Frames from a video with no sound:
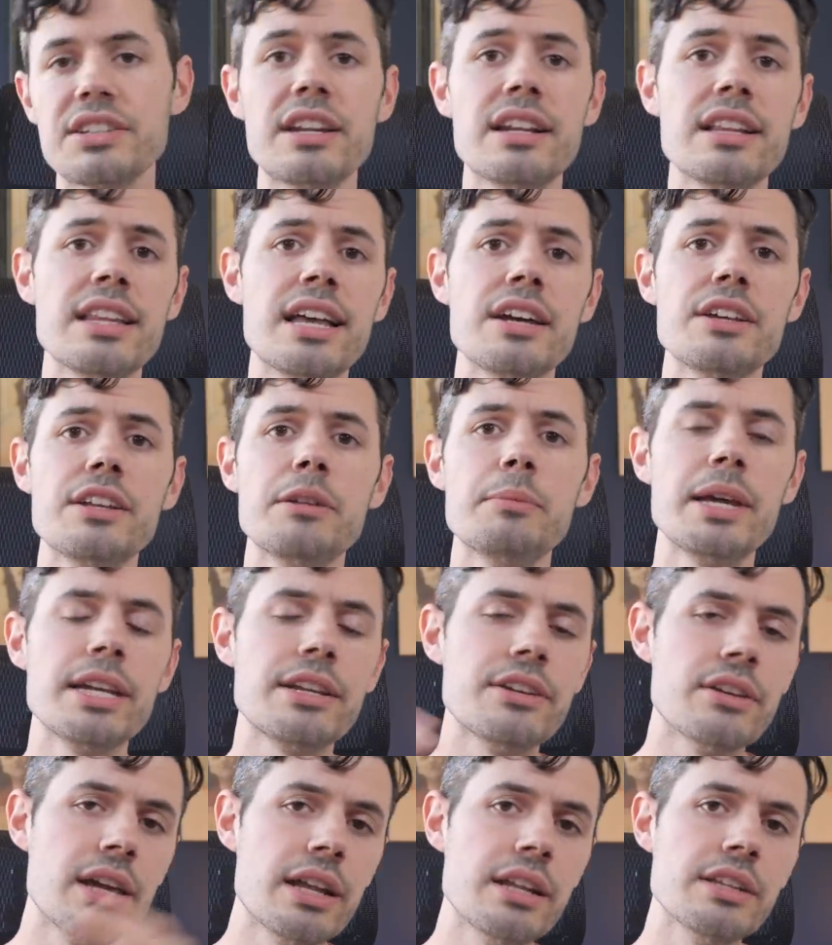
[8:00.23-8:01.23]
going to allow you to
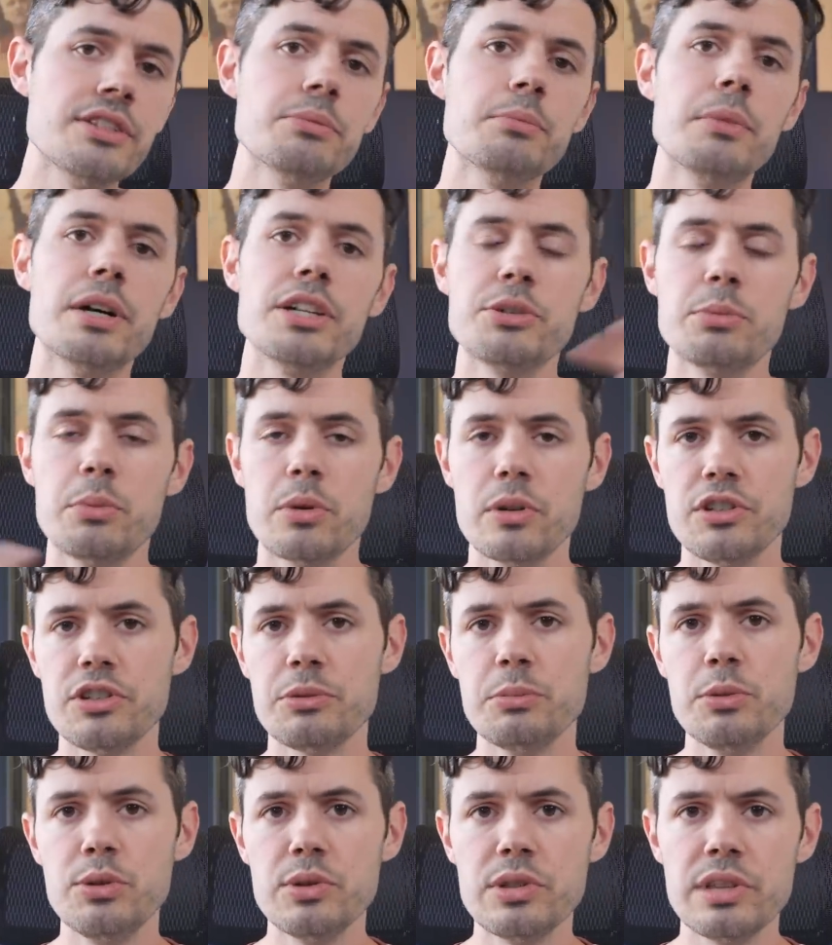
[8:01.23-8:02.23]
make your edits much more
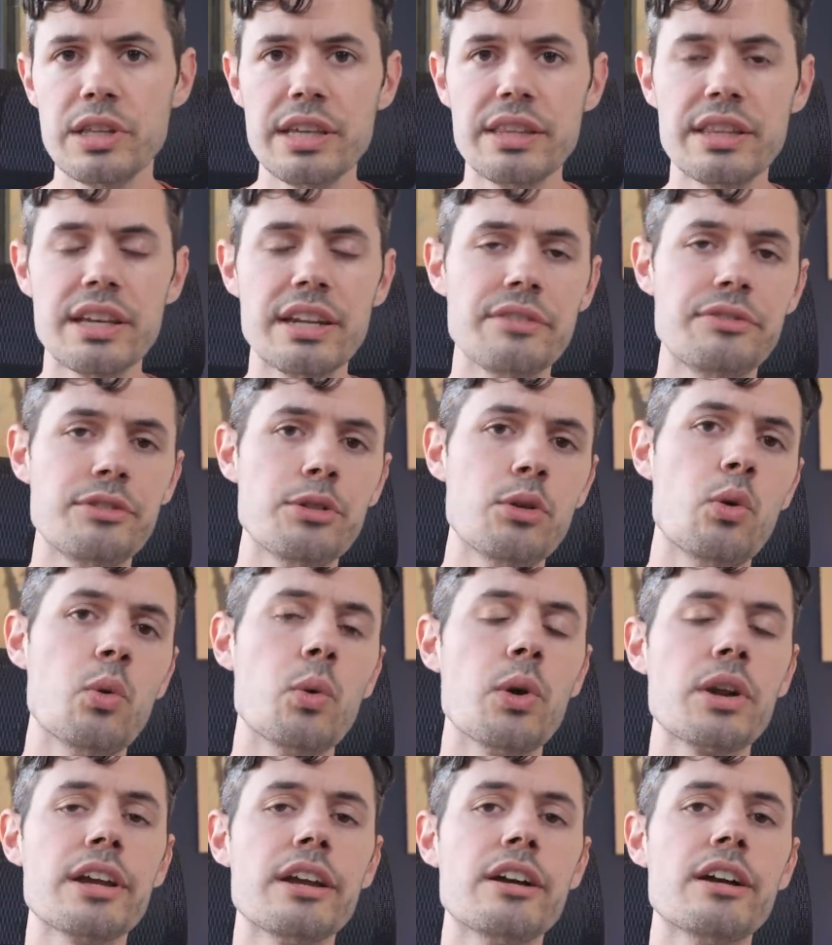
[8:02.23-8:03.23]
smoothly than if you were
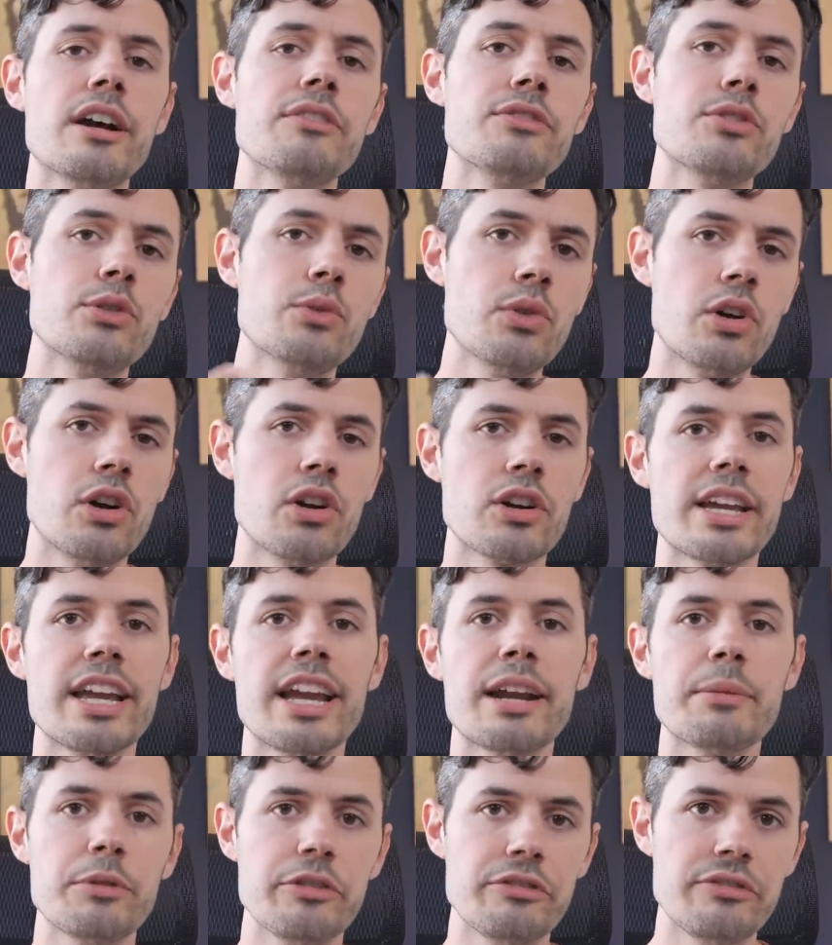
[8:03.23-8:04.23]
working off the raw
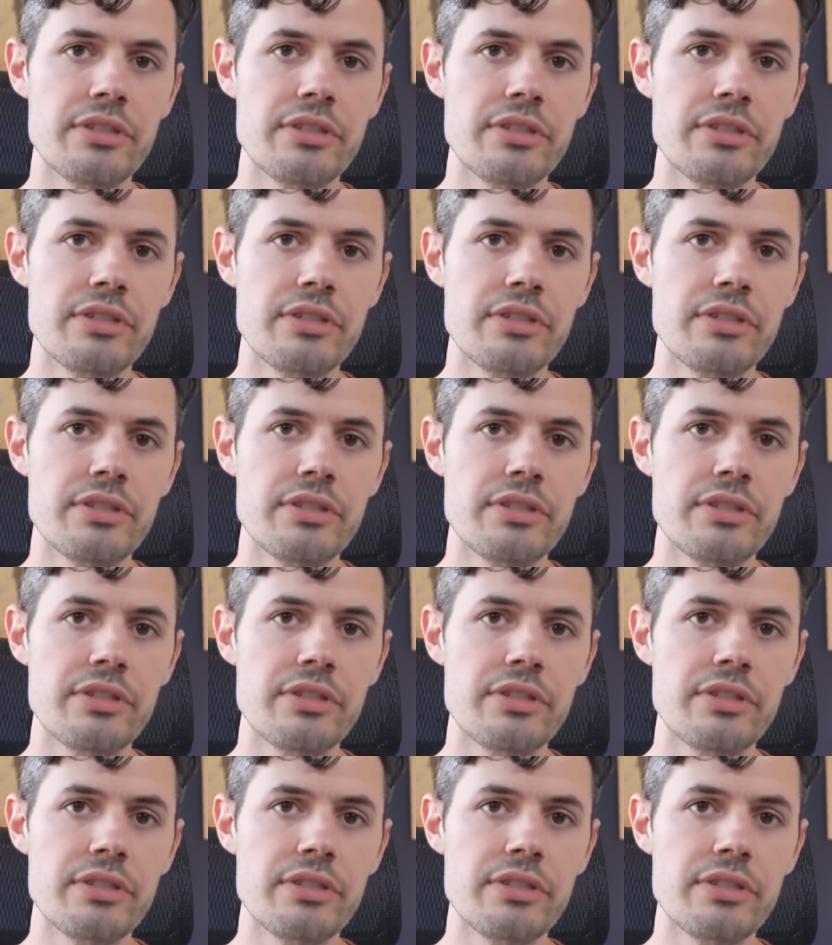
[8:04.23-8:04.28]
camera